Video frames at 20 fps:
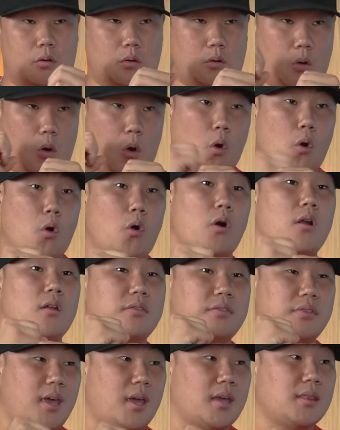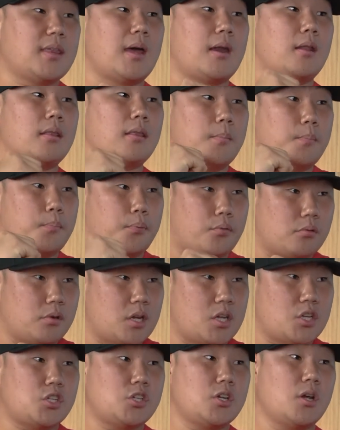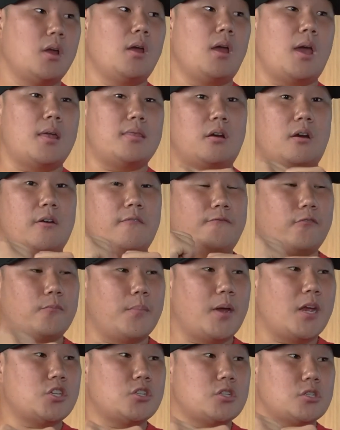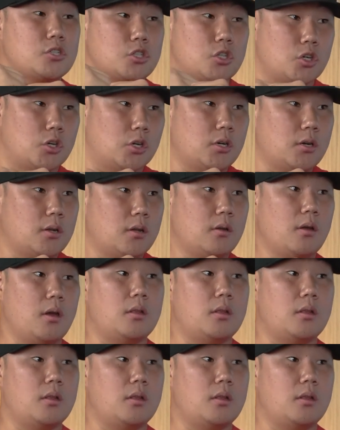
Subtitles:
core thing that they preach and their information is good